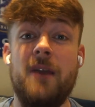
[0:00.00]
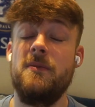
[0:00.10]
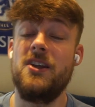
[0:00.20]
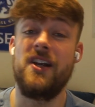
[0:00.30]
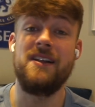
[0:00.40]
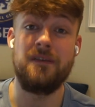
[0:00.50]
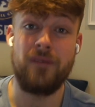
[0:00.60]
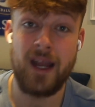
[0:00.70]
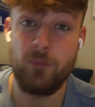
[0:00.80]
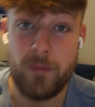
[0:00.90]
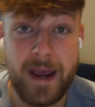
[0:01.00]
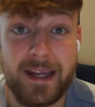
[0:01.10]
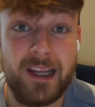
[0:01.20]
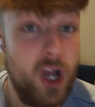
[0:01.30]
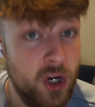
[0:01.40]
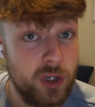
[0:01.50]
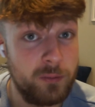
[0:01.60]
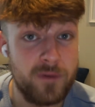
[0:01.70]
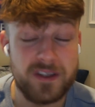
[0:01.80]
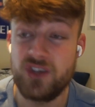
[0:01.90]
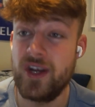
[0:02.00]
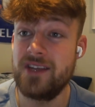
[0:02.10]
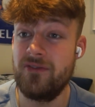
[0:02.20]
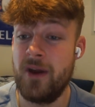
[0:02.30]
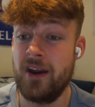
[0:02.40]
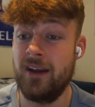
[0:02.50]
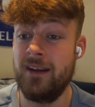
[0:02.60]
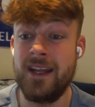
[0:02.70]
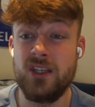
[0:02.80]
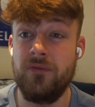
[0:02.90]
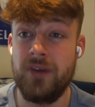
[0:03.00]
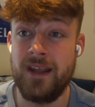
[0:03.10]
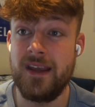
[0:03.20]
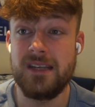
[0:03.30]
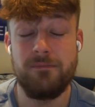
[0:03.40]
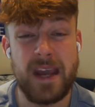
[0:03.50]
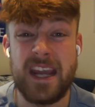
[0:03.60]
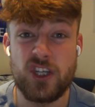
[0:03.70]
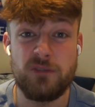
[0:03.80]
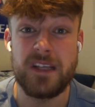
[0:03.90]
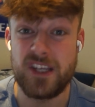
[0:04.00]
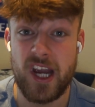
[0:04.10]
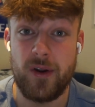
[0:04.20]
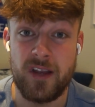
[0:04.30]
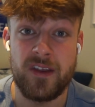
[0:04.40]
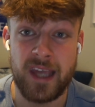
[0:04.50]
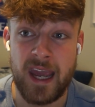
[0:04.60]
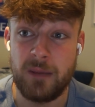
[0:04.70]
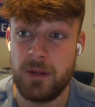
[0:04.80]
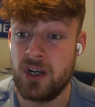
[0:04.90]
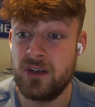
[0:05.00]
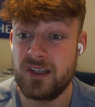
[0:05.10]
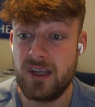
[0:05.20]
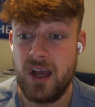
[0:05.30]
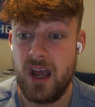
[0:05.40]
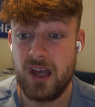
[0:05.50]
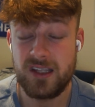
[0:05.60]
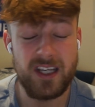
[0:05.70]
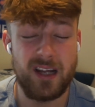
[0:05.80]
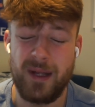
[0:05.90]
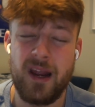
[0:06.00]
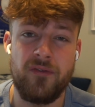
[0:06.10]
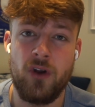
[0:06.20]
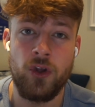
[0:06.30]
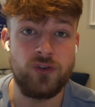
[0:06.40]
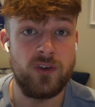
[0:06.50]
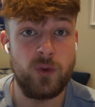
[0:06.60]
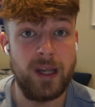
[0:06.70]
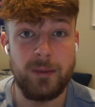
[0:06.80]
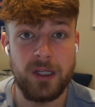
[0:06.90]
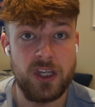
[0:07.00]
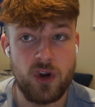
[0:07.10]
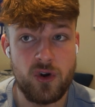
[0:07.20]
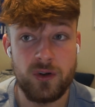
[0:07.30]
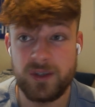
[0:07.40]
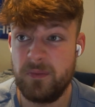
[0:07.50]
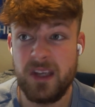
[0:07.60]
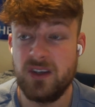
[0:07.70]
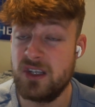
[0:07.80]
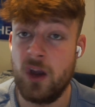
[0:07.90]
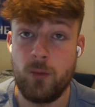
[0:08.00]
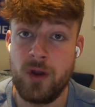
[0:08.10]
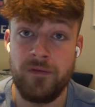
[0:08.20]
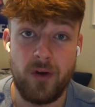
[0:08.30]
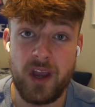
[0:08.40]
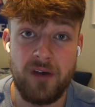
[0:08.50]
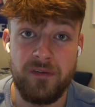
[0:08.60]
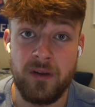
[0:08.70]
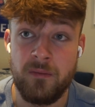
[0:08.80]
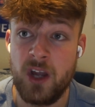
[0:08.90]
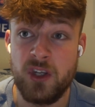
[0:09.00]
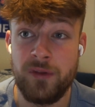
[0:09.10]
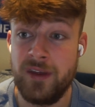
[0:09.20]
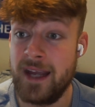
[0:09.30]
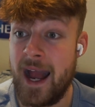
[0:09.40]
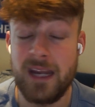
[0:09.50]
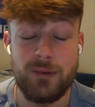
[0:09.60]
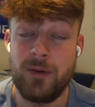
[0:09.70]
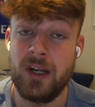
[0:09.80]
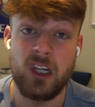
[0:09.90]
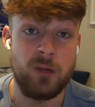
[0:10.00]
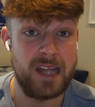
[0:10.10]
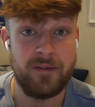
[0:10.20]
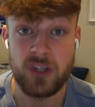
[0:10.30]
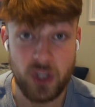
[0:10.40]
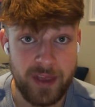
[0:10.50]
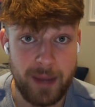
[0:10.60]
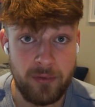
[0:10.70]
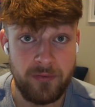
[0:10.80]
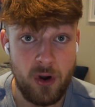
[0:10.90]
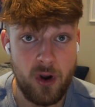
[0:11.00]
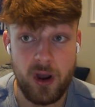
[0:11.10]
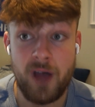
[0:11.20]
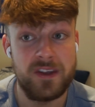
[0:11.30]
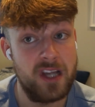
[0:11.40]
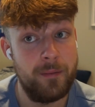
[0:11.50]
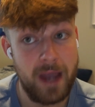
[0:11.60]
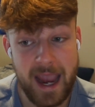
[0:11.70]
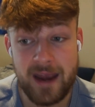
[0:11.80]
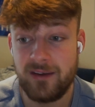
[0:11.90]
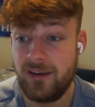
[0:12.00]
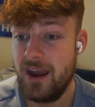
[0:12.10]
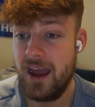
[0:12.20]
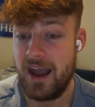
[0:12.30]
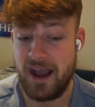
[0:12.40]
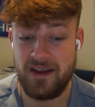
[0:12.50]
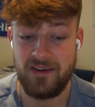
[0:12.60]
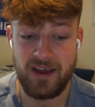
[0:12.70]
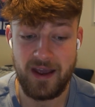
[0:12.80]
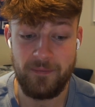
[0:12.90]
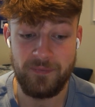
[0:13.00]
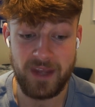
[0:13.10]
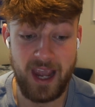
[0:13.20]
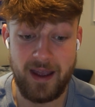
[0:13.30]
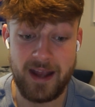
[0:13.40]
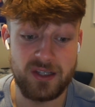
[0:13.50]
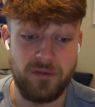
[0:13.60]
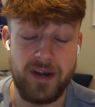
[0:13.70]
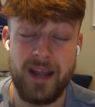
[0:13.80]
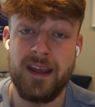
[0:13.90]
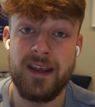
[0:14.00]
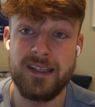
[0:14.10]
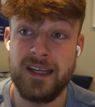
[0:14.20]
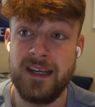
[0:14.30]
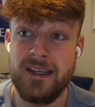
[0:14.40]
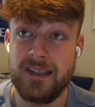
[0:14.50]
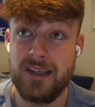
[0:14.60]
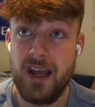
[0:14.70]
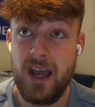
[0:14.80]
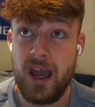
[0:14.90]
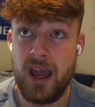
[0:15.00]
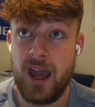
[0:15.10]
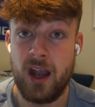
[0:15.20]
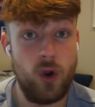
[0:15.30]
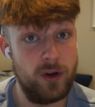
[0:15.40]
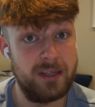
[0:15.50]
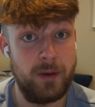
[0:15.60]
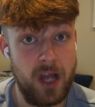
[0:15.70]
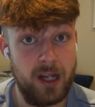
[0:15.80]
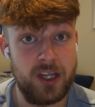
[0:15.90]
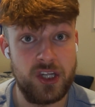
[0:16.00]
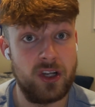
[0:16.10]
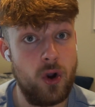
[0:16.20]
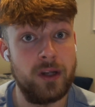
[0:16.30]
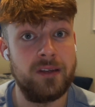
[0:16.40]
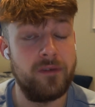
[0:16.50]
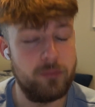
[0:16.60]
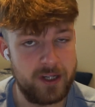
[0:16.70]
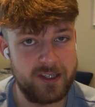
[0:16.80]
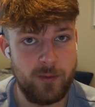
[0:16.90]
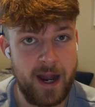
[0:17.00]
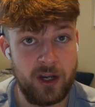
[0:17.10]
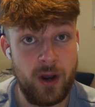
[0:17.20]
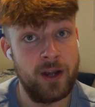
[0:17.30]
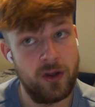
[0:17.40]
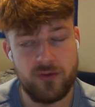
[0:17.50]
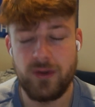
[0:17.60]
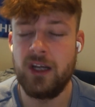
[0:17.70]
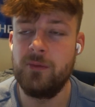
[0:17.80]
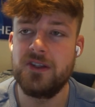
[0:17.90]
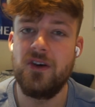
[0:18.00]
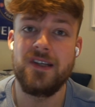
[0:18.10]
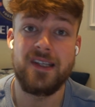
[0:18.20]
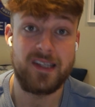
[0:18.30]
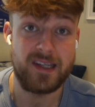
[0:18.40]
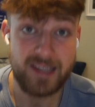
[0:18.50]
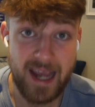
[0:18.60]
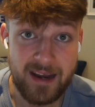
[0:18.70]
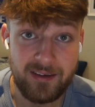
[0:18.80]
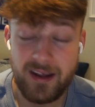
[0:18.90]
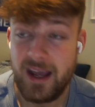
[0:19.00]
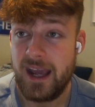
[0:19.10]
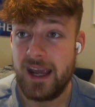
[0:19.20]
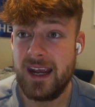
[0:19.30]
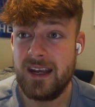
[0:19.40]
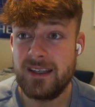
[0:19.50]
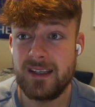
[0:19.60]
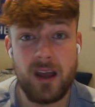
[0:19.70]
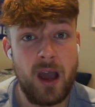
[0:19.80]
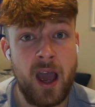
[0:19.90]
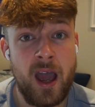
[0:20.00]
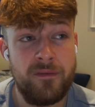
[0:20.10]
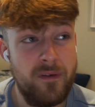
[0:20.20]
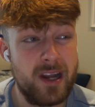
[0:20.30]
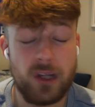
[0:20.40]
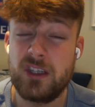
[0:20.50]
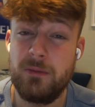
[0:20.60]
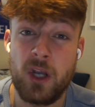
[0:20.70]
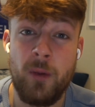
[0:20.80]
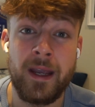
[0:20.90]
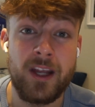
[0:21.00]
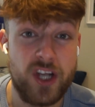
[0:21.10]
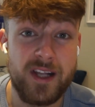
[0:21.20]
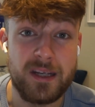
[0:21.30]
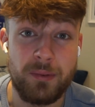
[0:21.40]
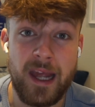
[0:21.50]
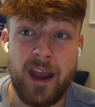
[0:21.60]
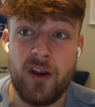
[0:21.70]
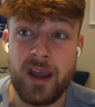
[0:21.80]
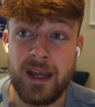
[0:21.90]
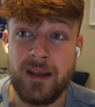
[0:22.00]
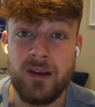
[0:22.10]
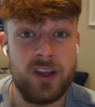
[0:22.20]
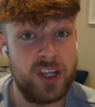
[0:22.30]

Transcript: time to be a Chelsea fan. We're making a lot of good moves in the transfer market, and Enzo Fernandez may just be the cherry on the cake, because signing a player for 120 million euros, it doesn't come around very often. I don't think any Premier League club's ever done that before off the top of my head. And yeah, Enzo Fernandez is, according to my knowledge and according to Fabrizio Romano and other reliable sources, as I said, is very close to becoming a Chelsea player in